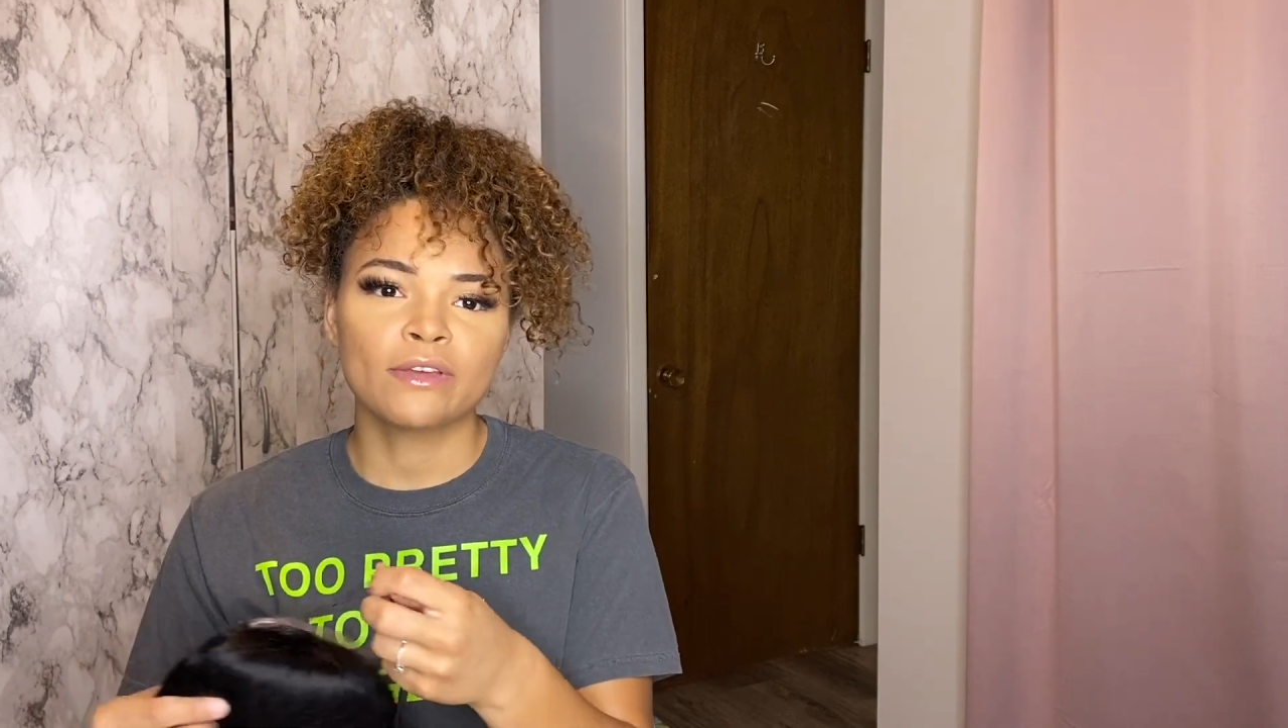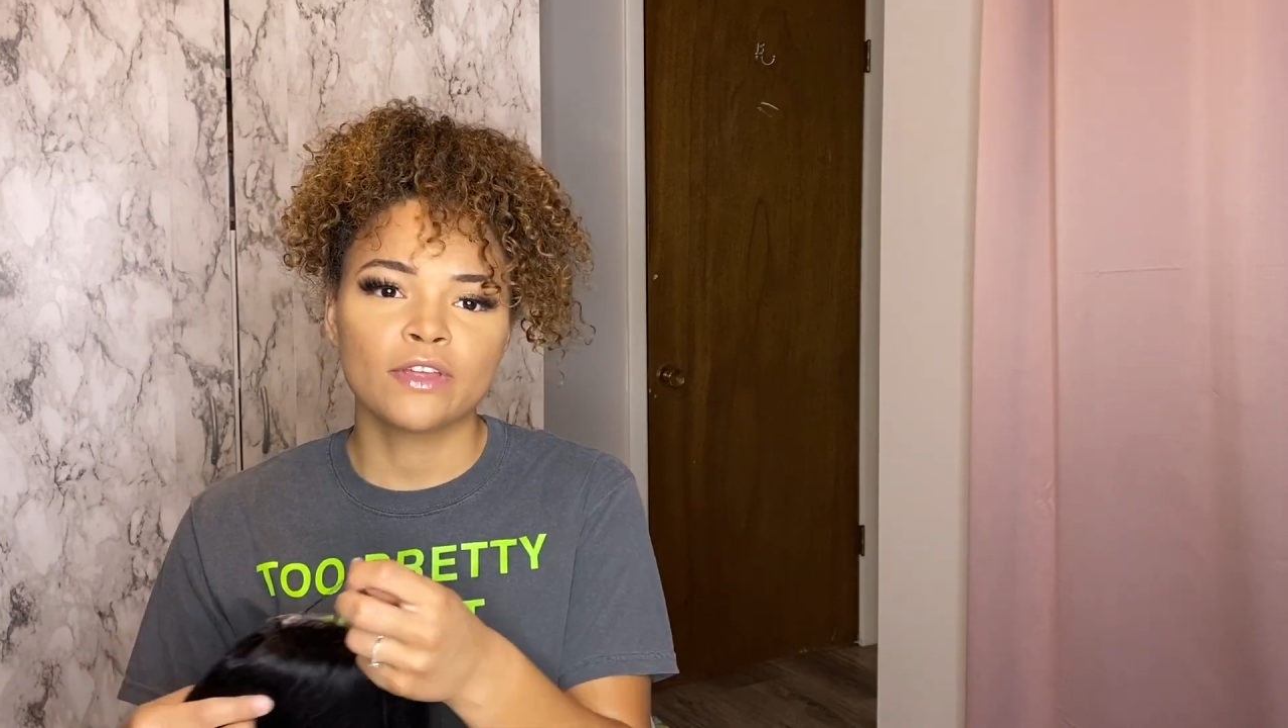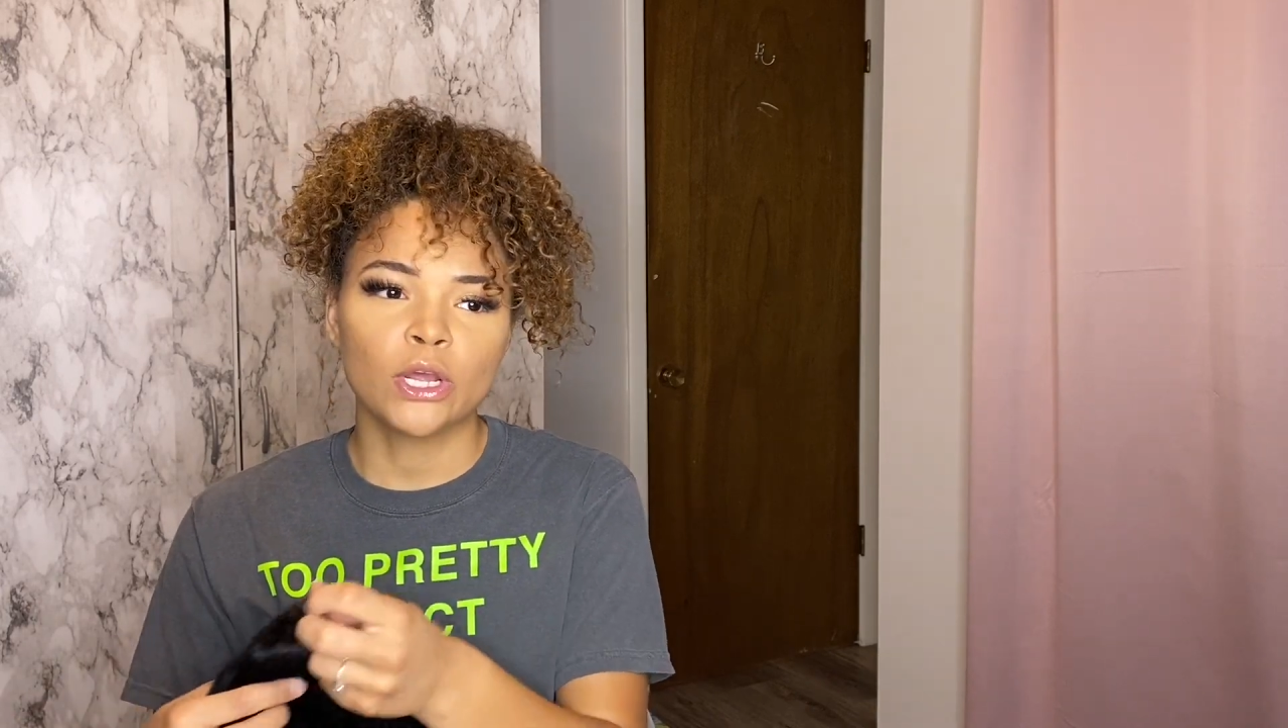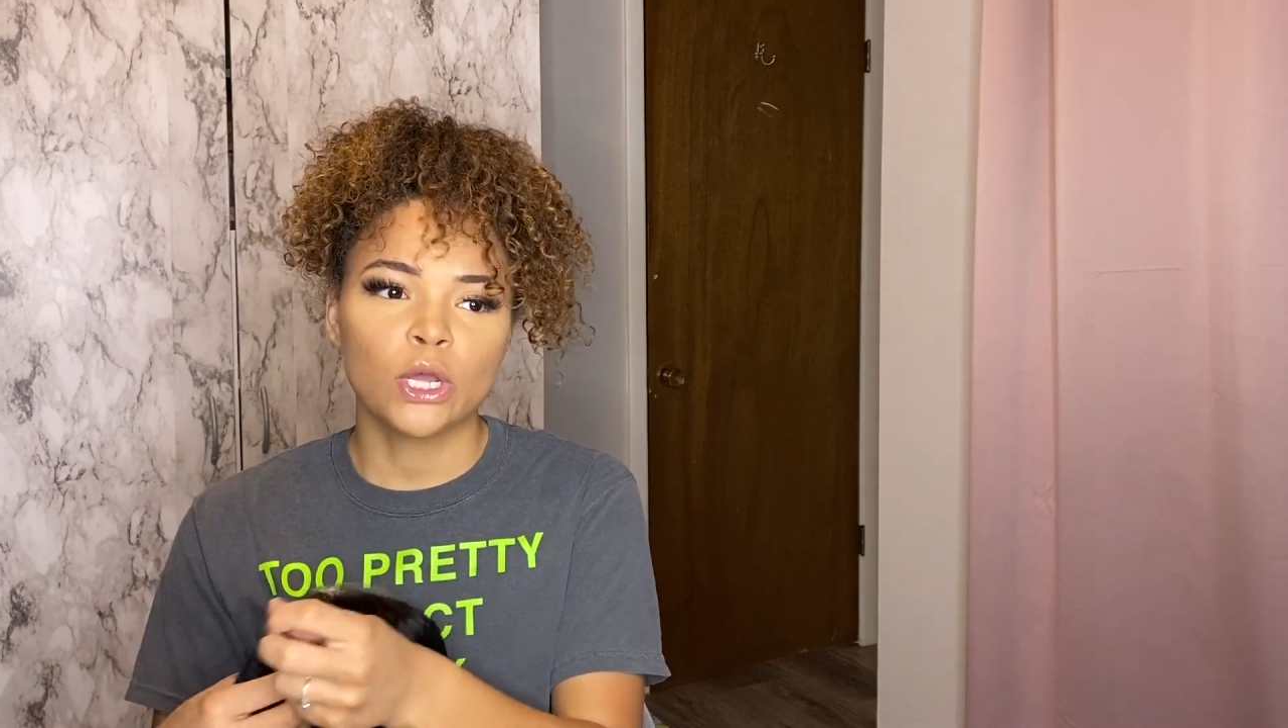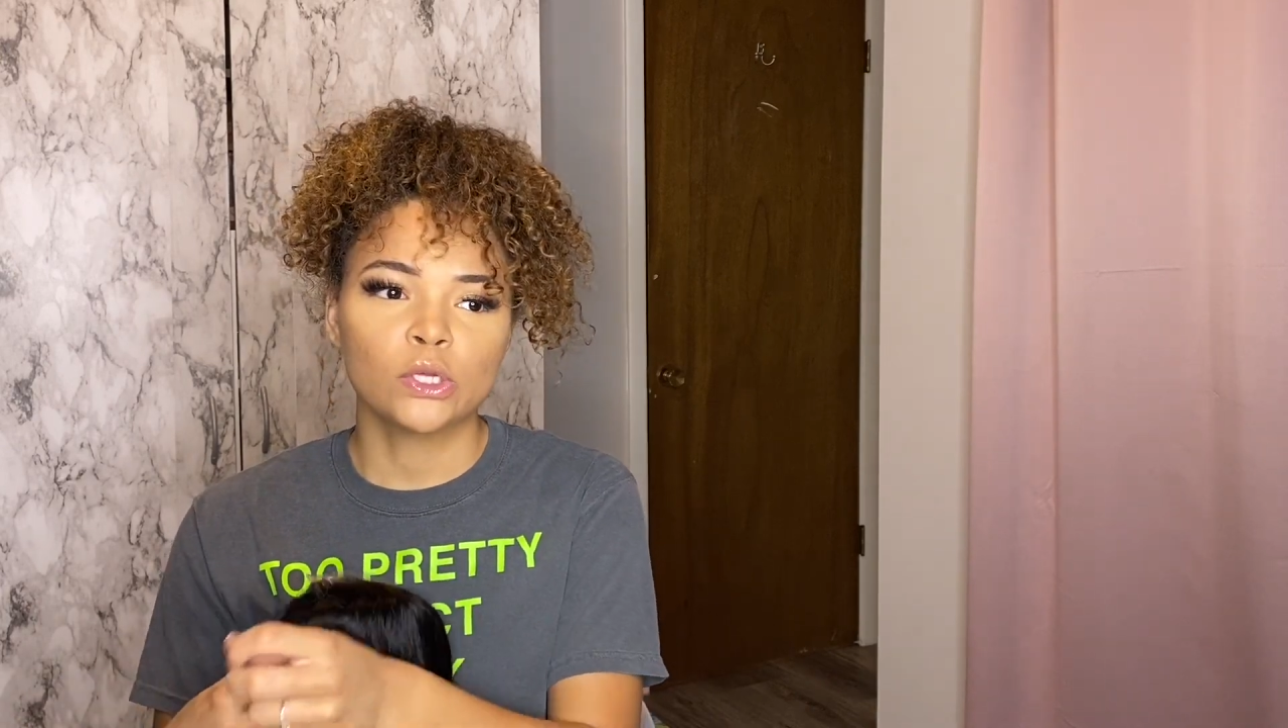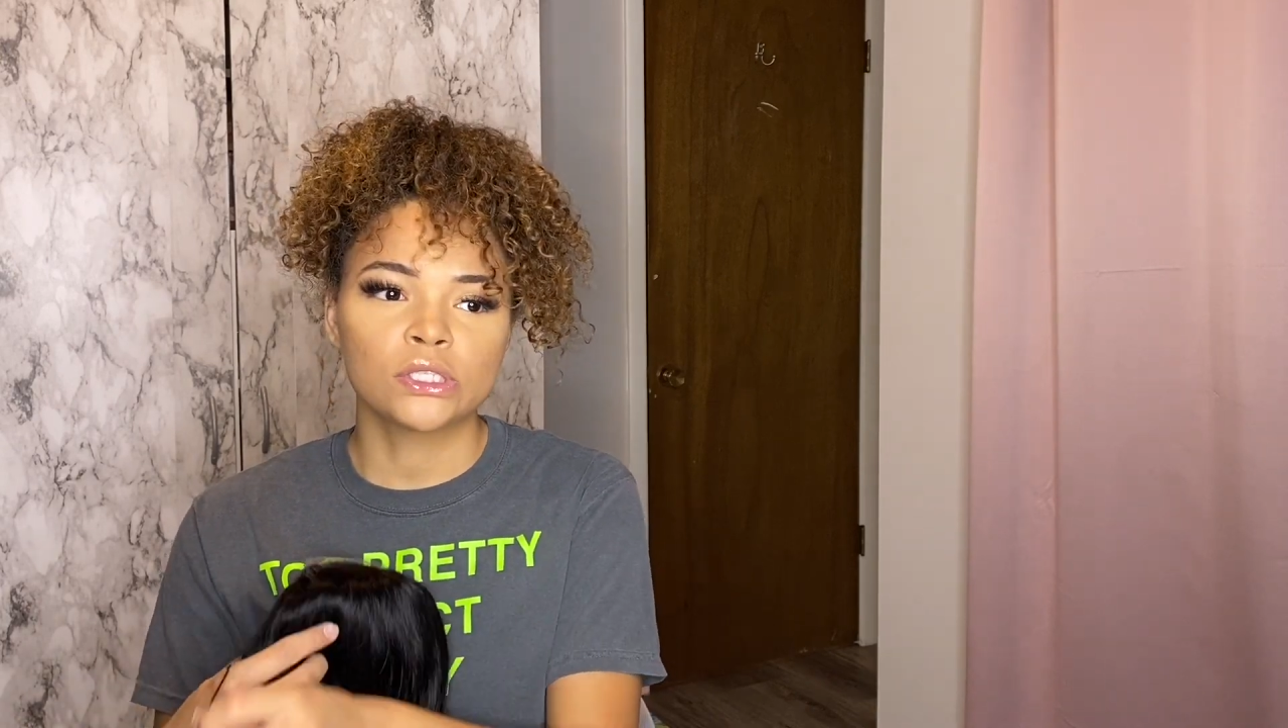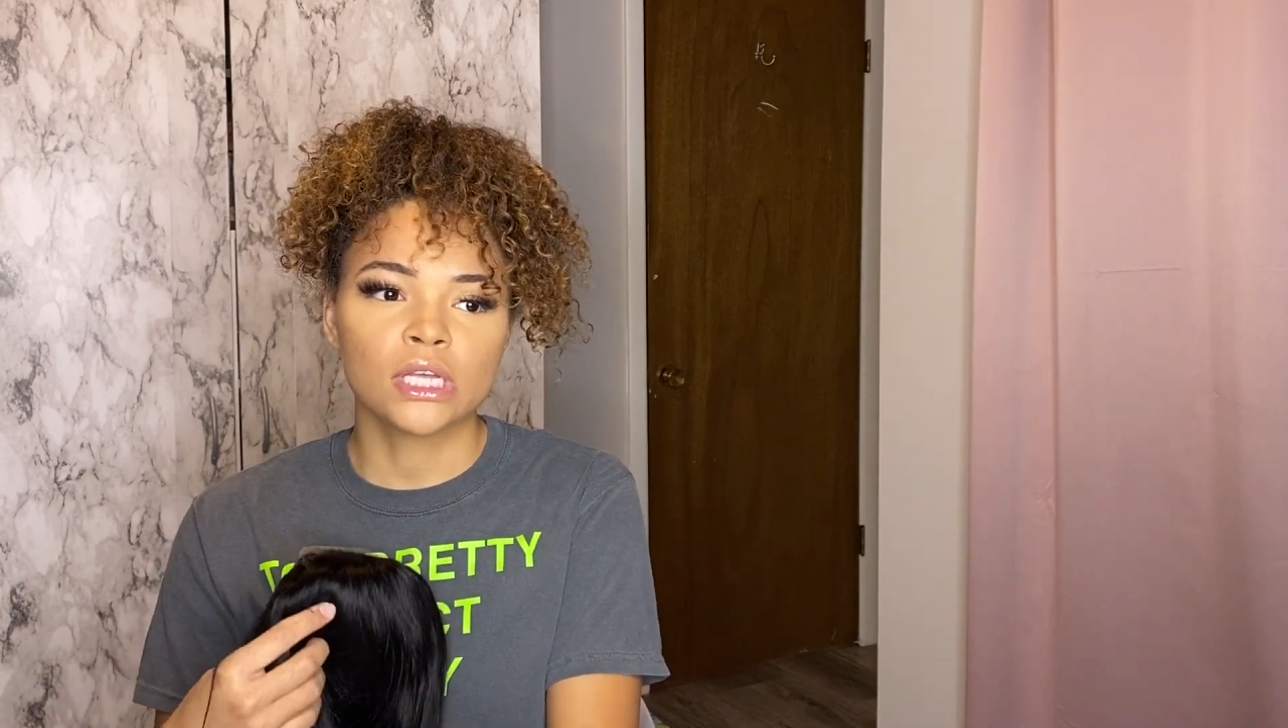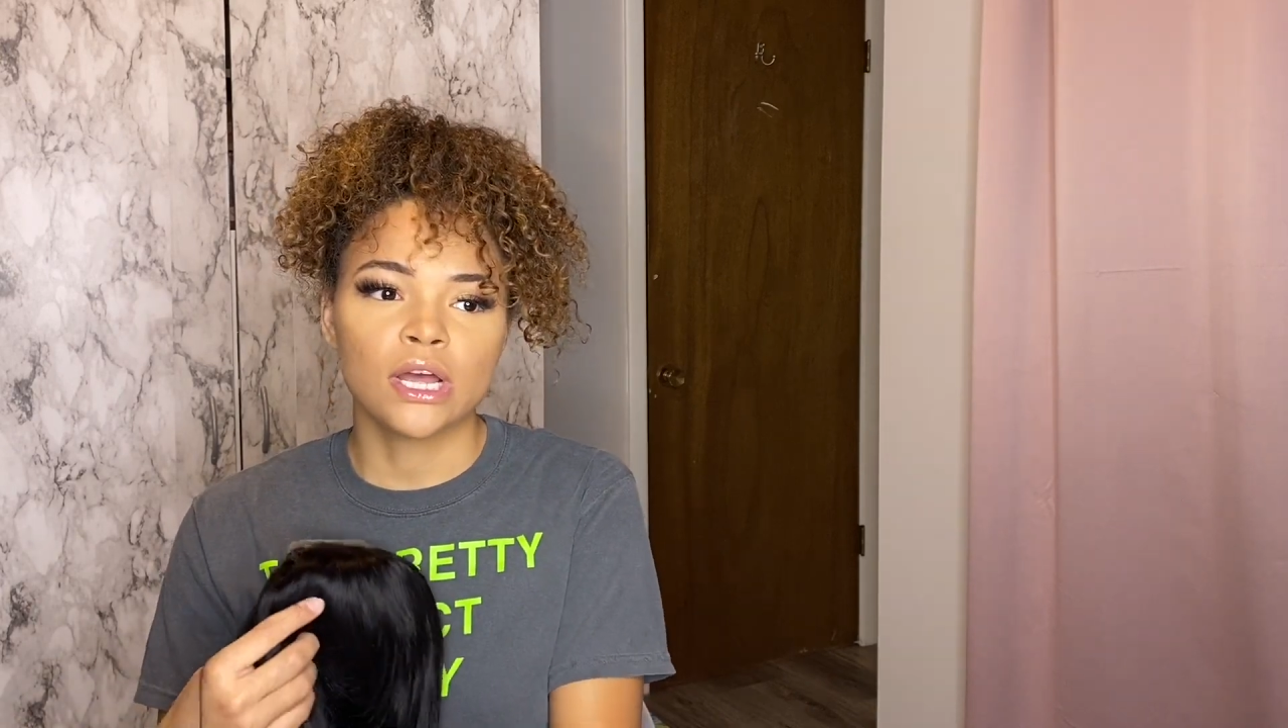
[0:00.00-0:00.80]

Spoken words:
videos,